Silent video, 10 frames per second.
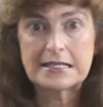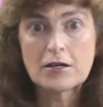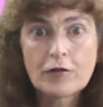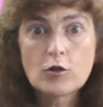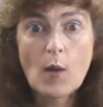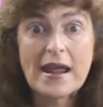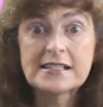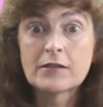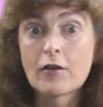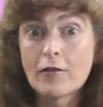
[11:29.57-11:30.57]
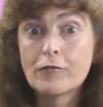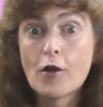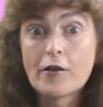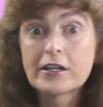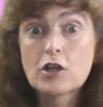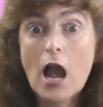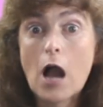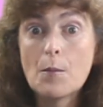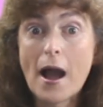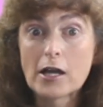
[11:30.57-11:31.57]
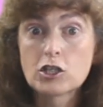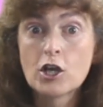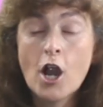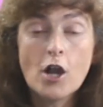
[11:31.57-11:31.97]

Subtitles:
different ways of referring to how much.